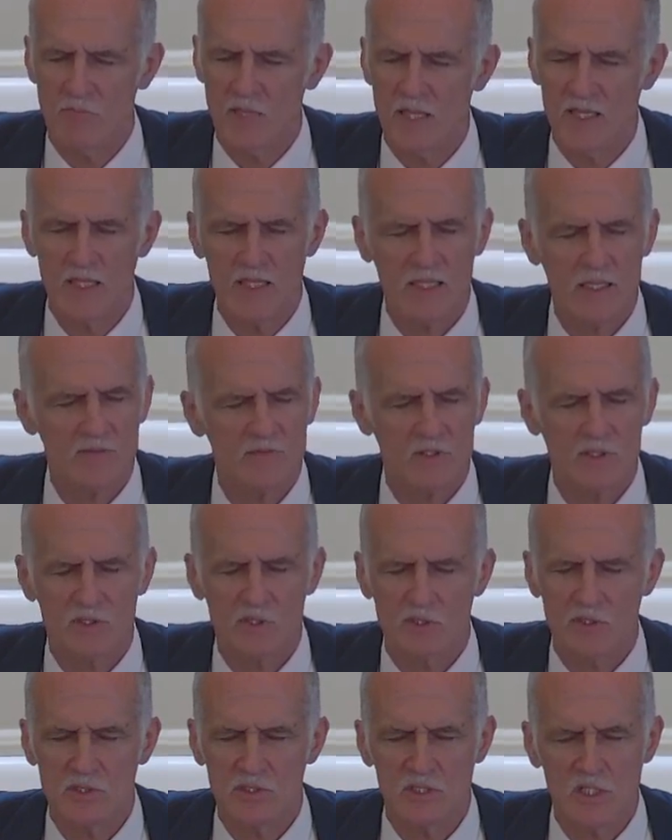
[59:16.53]
May
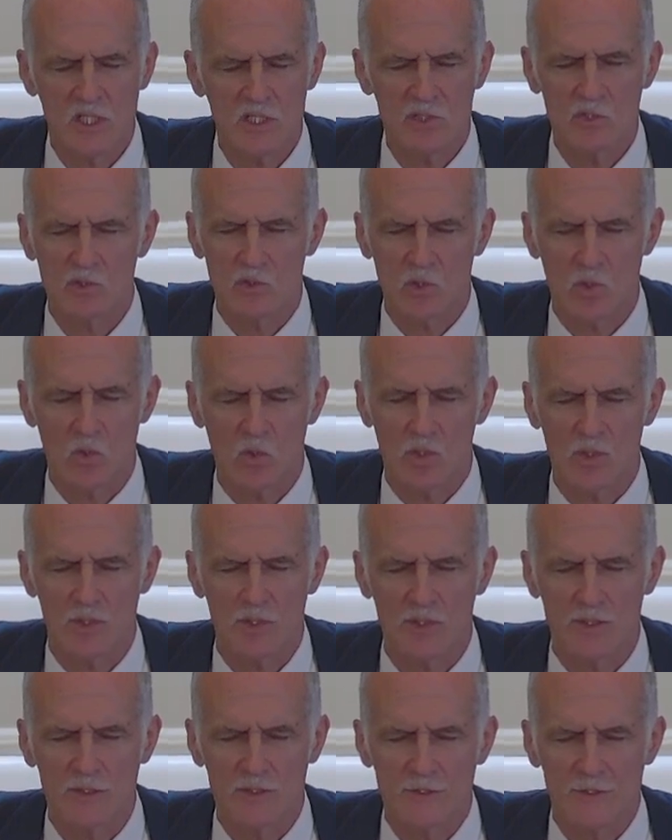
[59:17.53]
this continue,
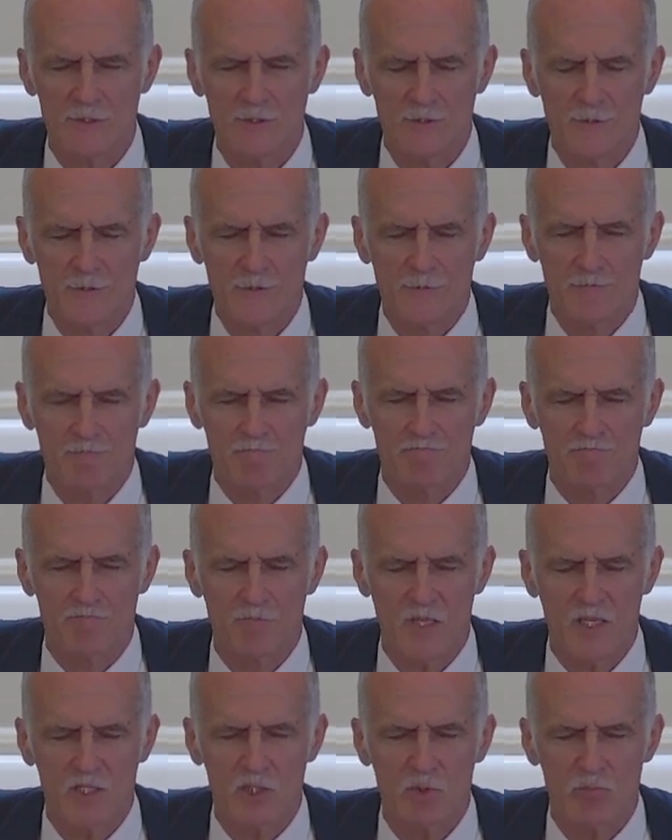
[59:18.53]
Lord.
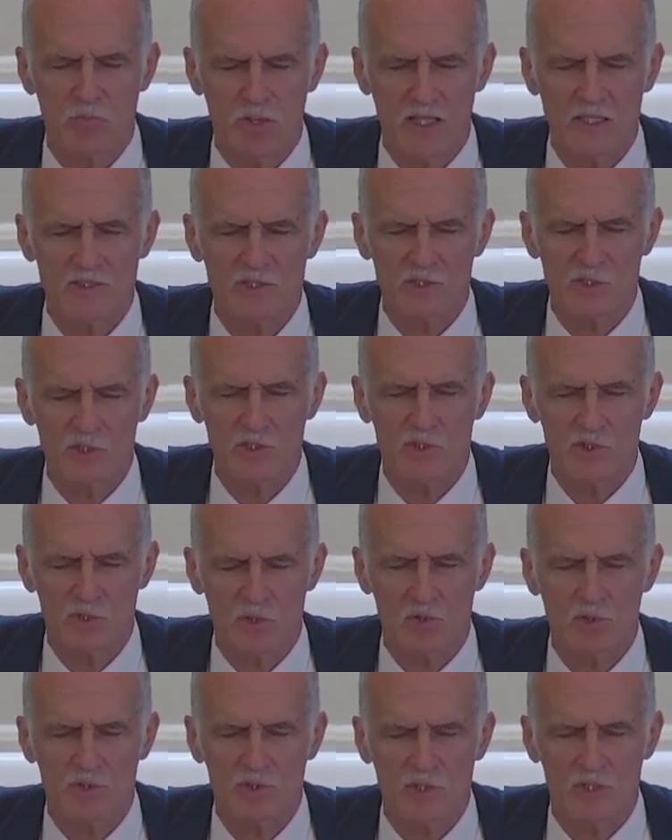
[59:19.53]
May you bless
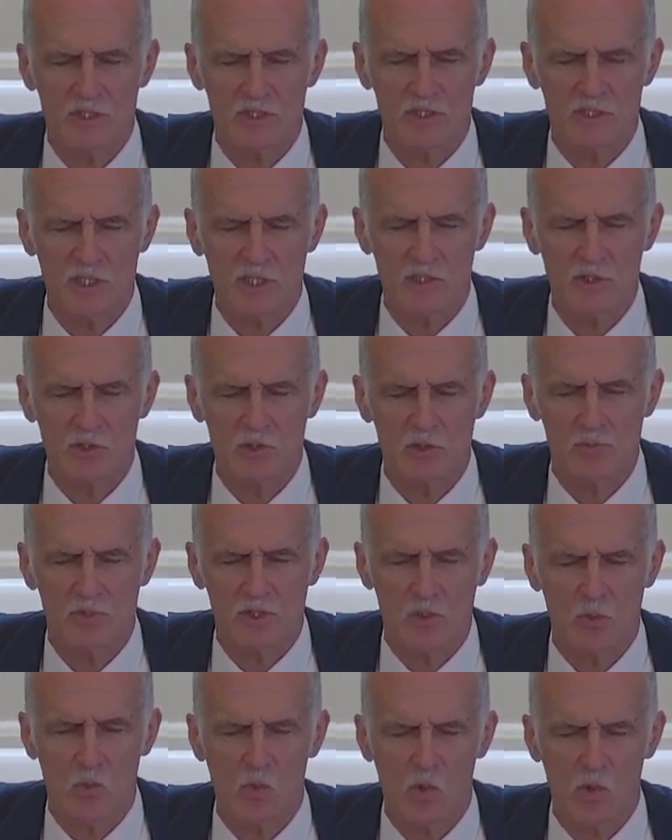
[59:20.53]
this church to
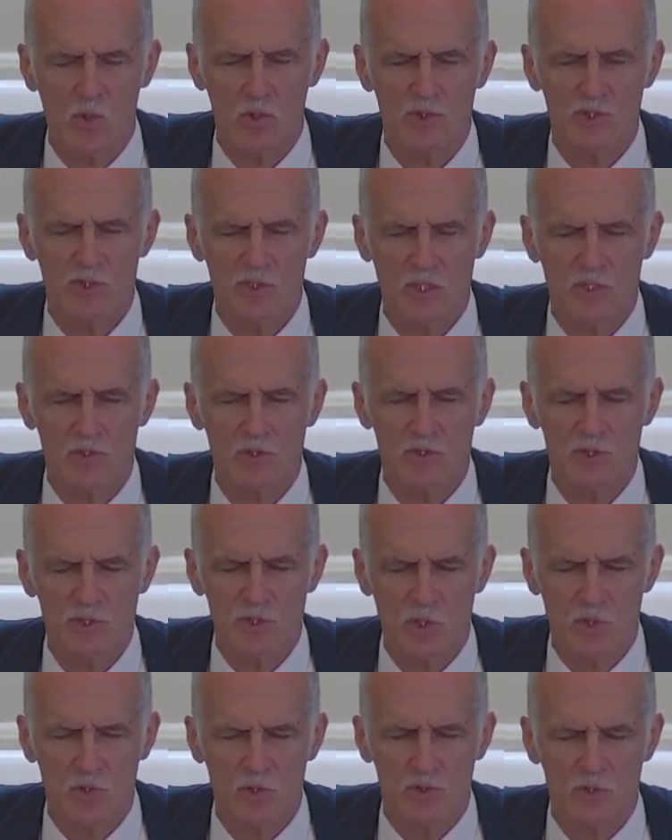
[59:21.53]
continue to be a word
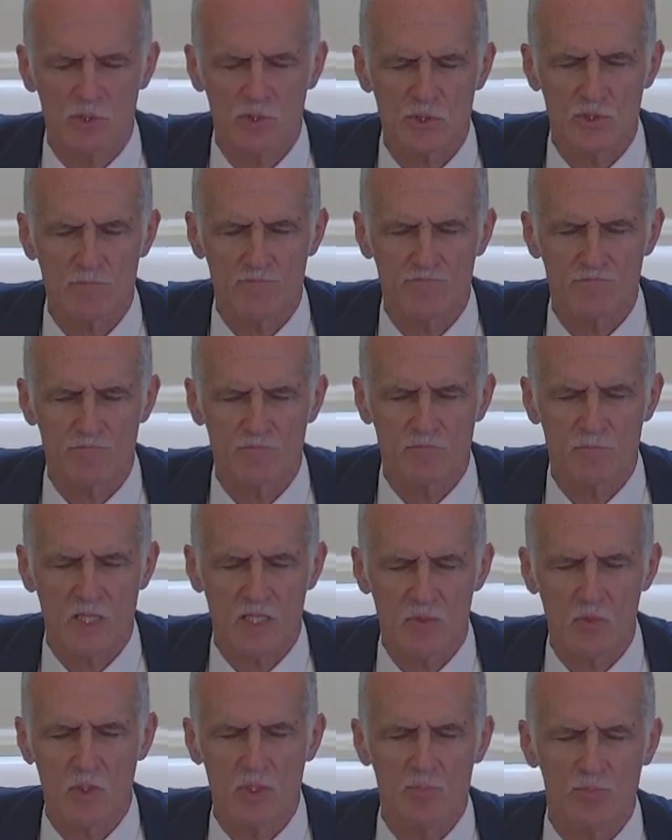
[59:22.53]
centered church.
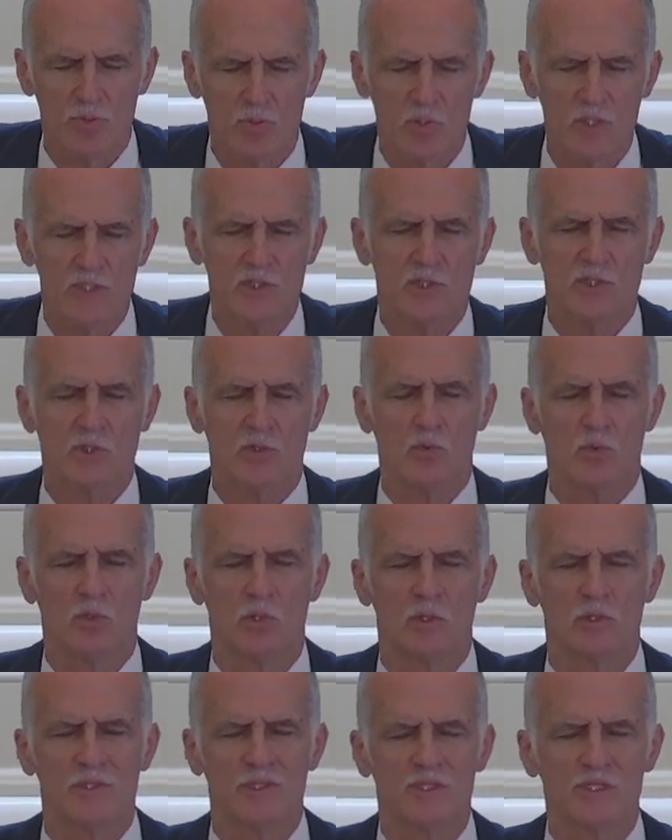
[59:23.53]
May we preach
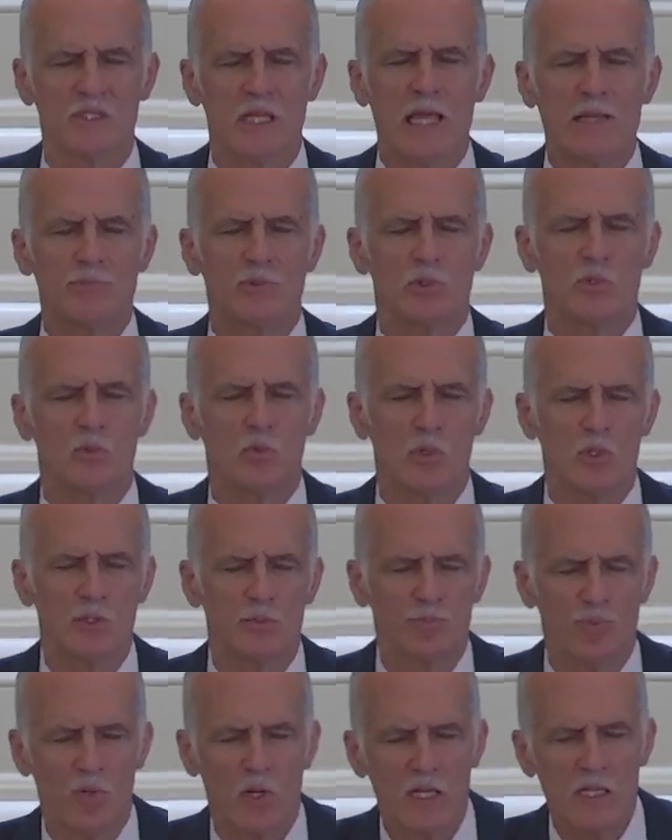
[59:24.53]
the word, disciple the
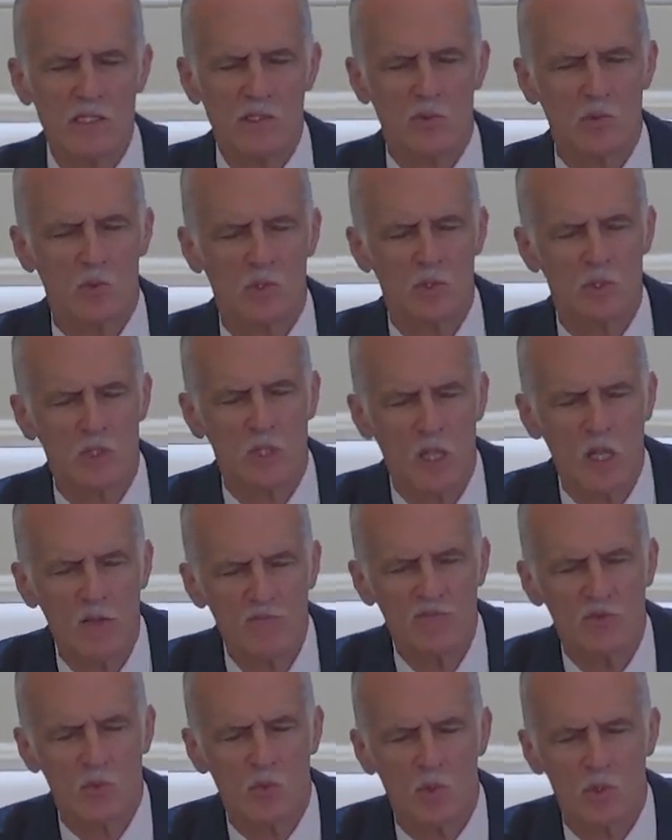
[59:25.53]
word, pray the word,
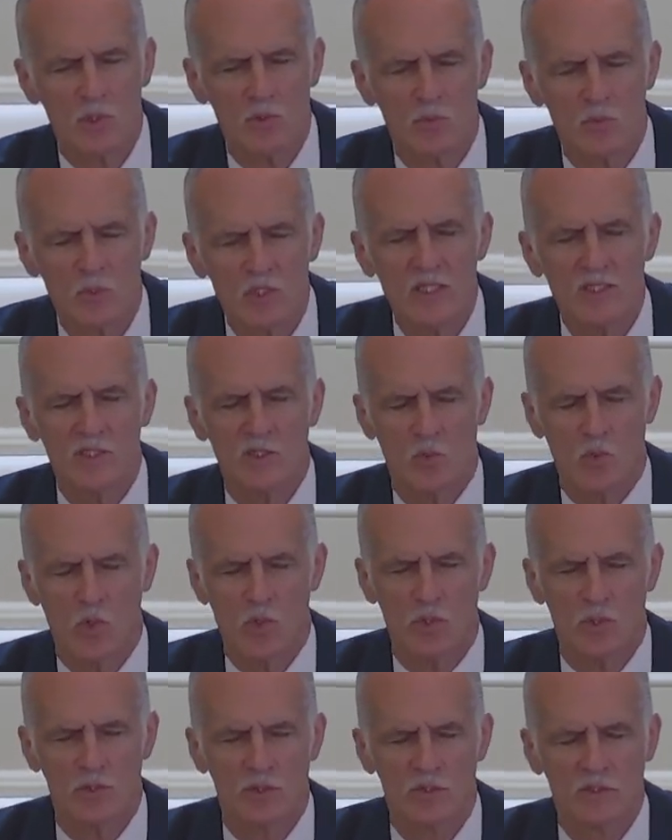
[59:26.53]
love the word, read
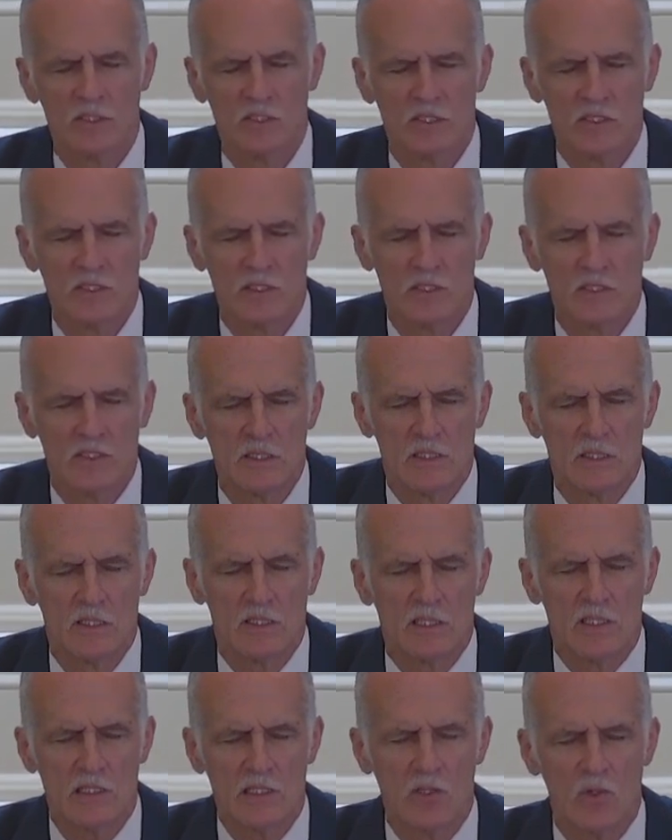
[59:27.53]
the word.
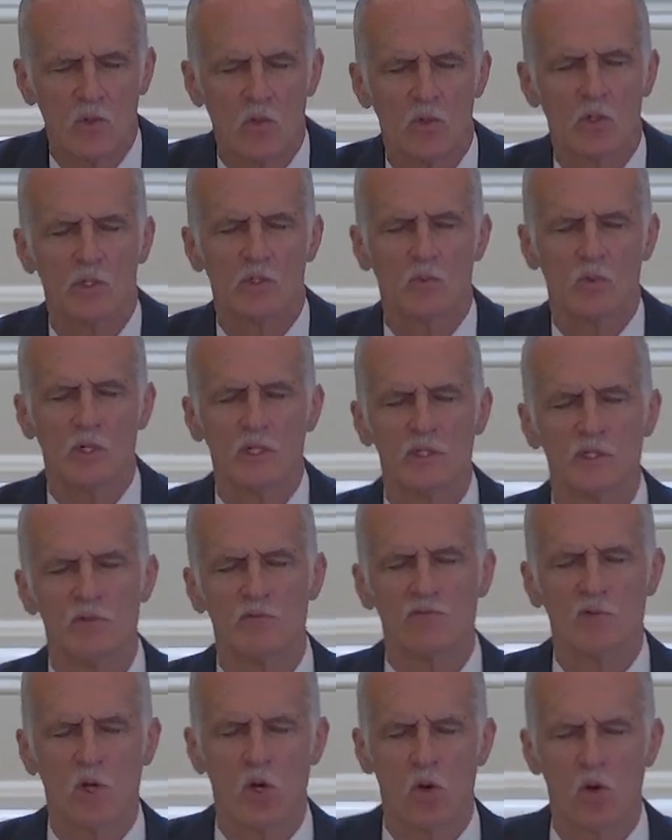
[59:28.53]
And Lord,
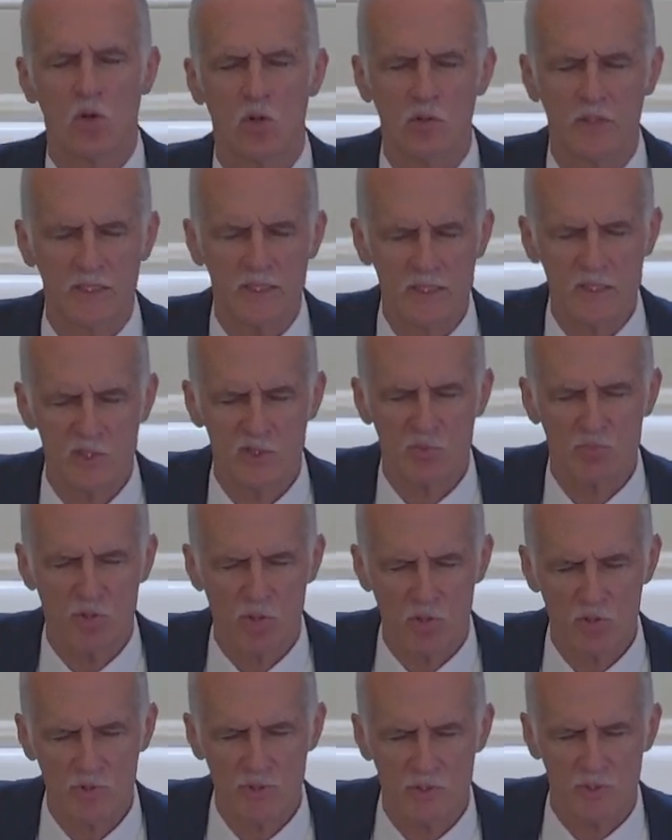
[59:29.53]
where you've called
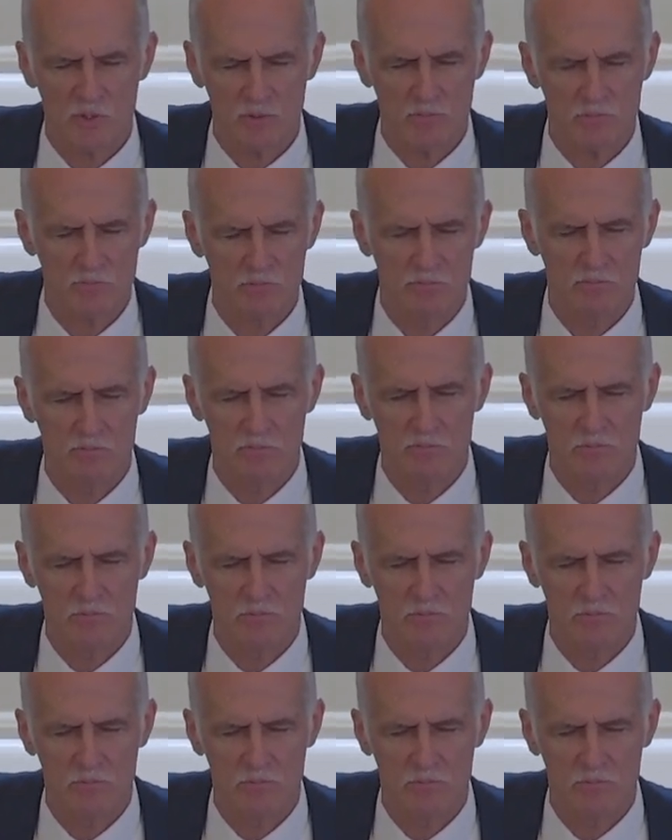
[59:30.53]
each person,